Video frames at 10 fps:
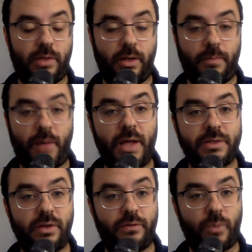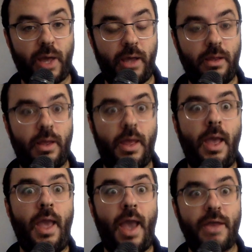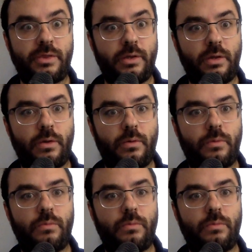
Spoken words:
a positive way at the